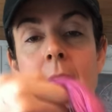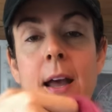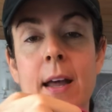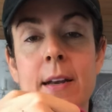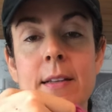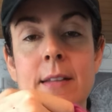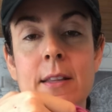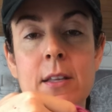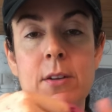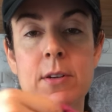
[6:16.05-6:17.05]
And is
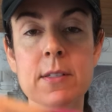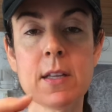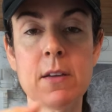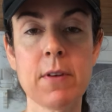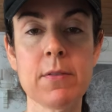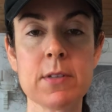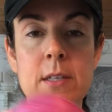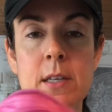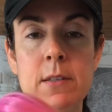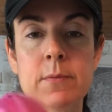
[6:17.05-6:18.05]
that the cutest thing you've ever
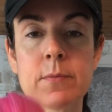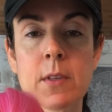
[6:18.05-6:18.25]
seen?